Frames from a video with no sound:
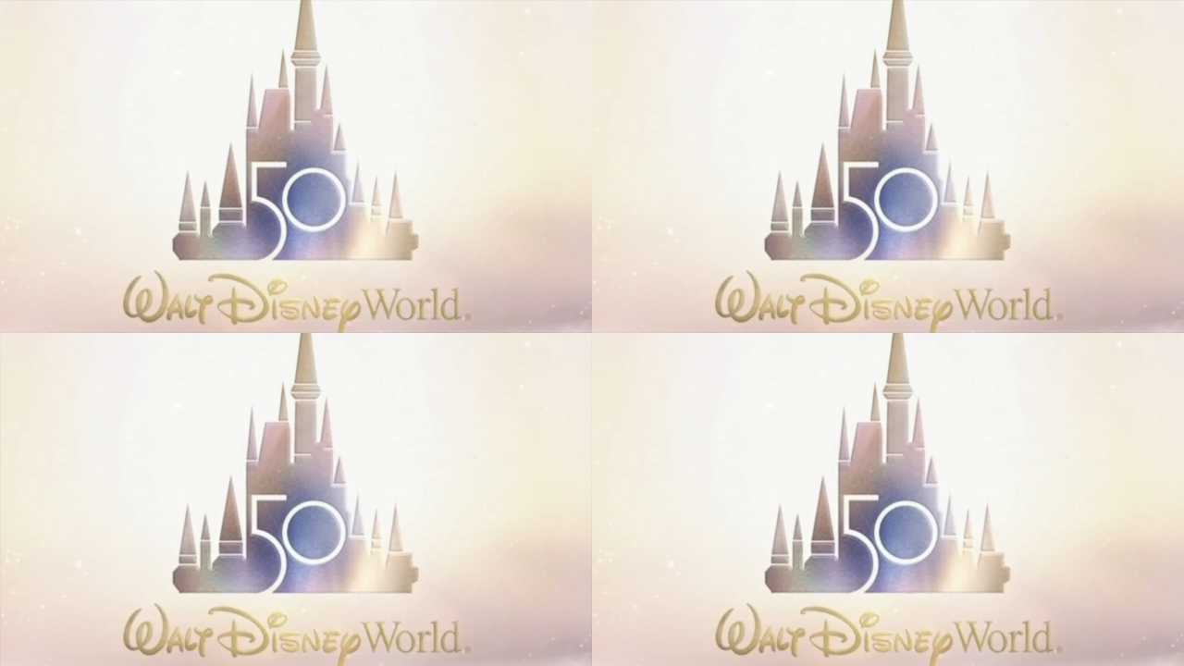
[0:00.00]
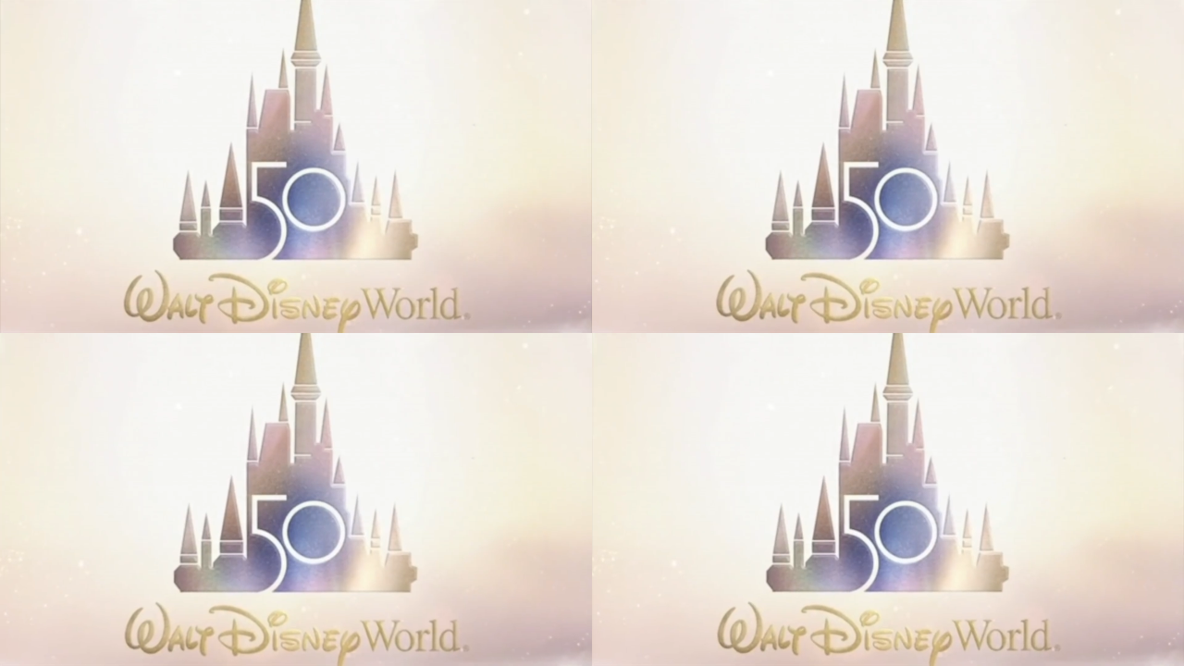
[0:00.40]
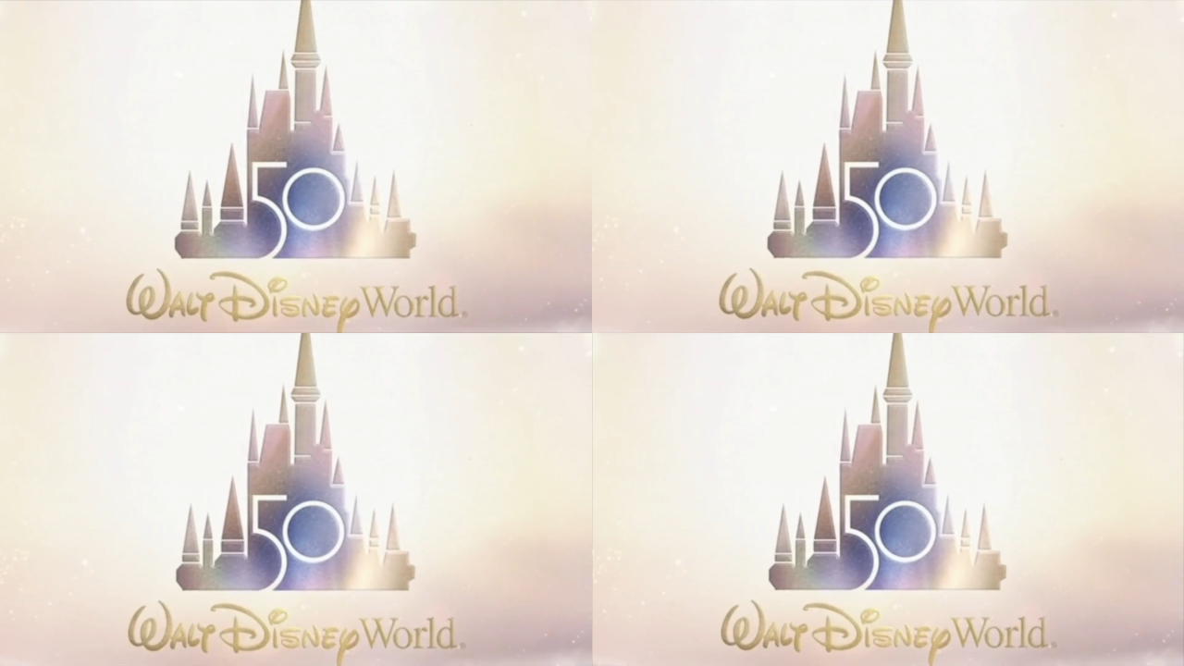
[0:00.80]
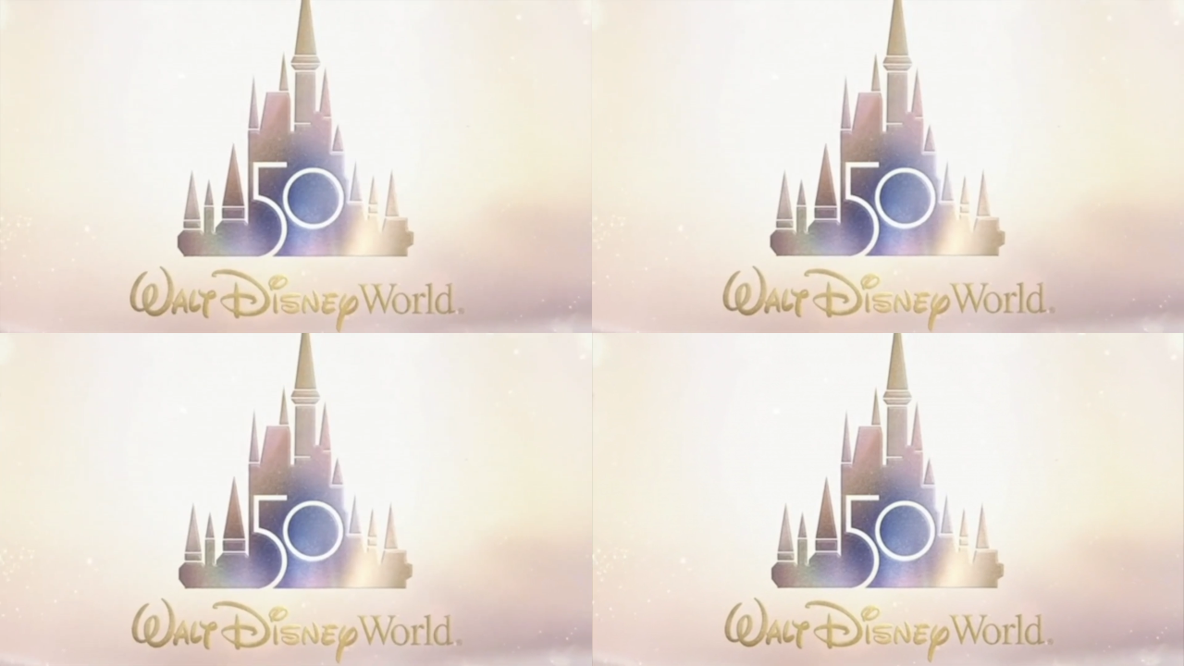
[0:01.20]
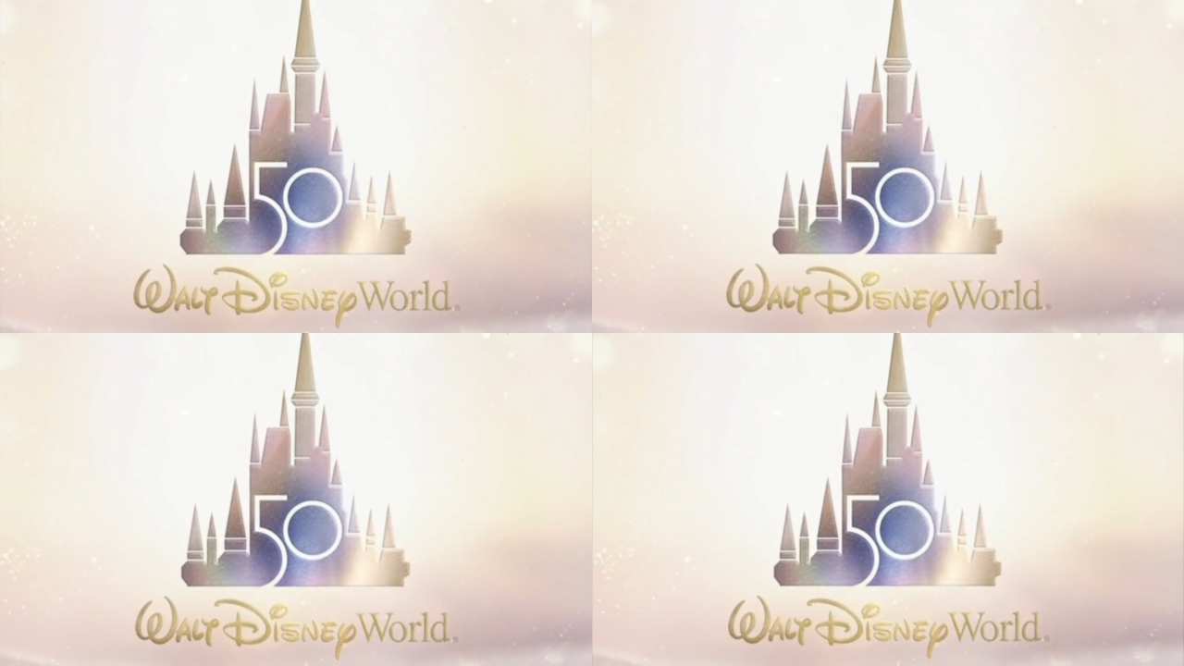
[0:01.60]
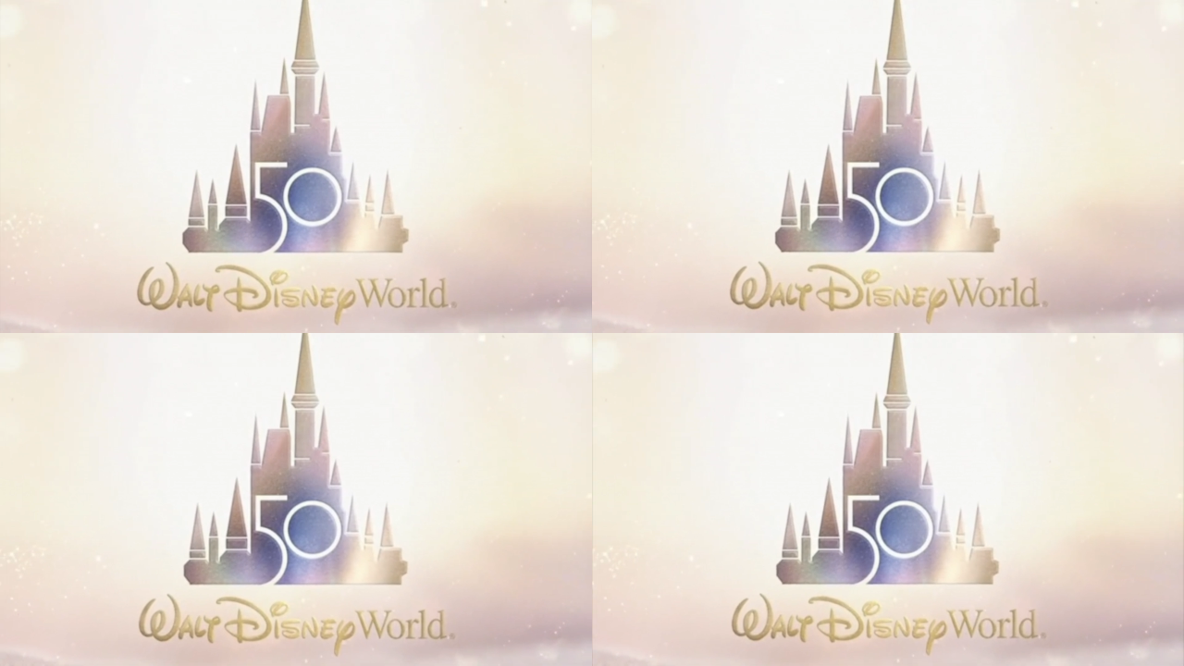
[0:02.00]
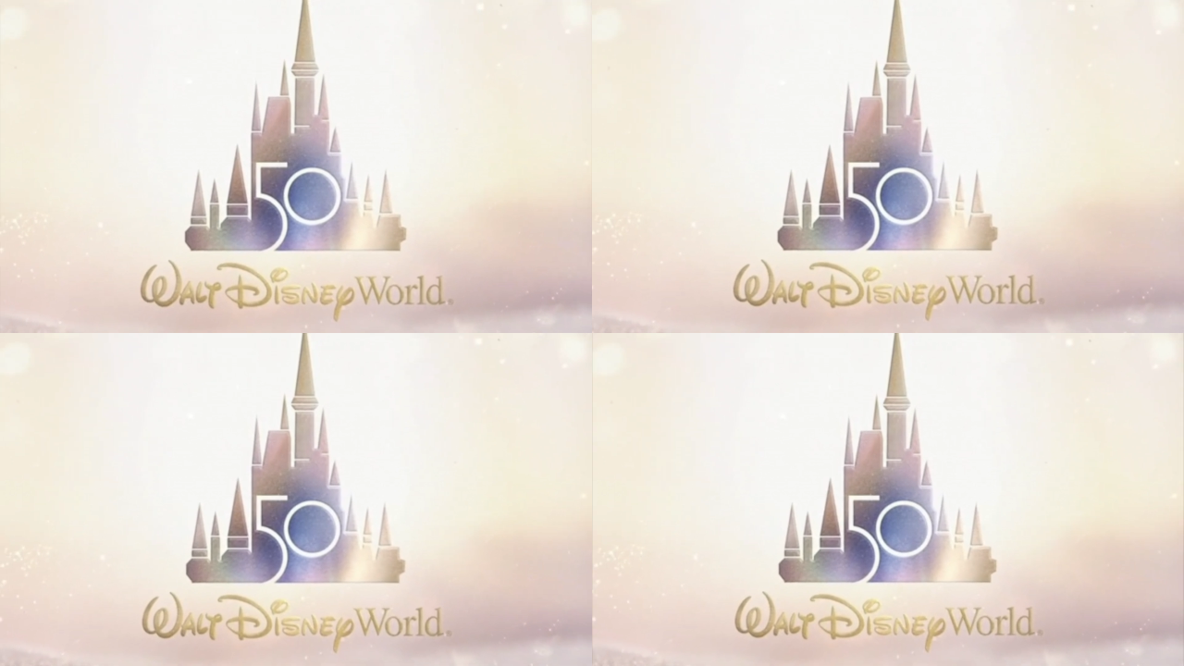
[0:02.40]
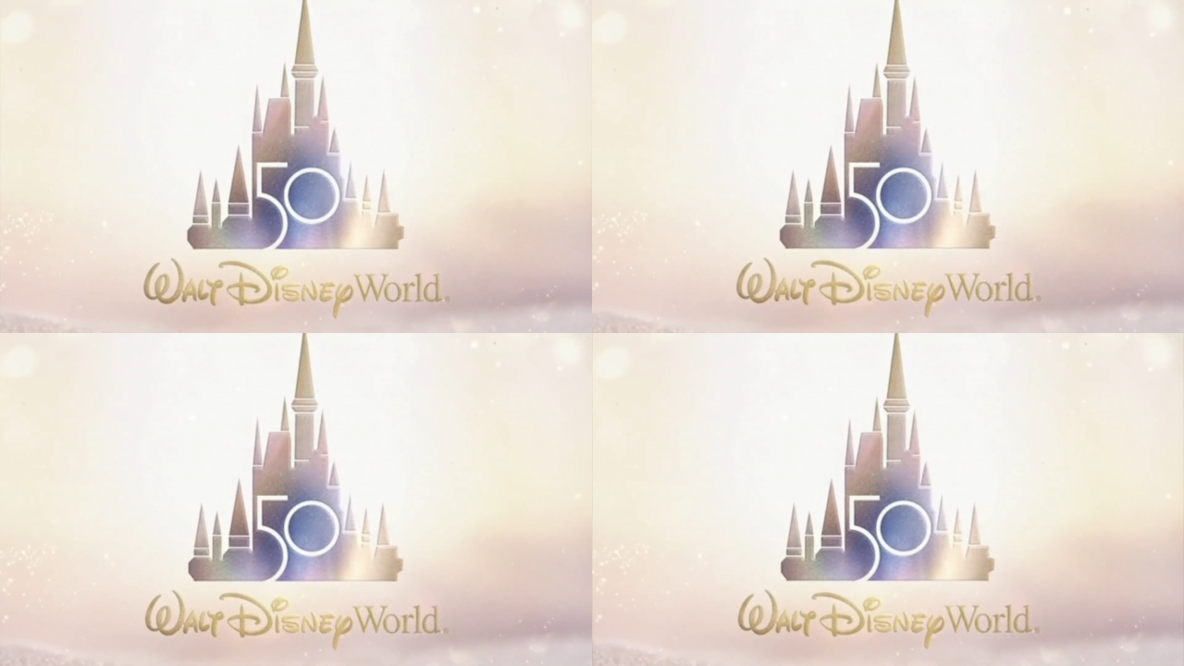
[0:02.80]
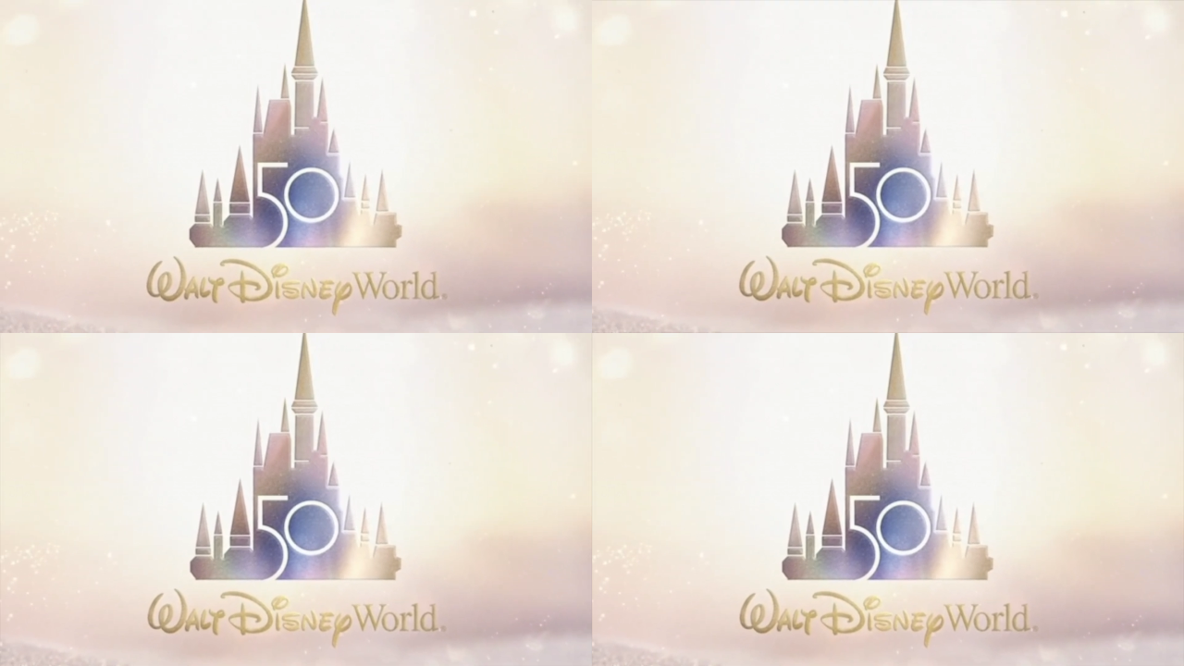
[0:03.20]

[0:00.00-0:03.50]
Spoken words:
Nobody's mouth can be seen.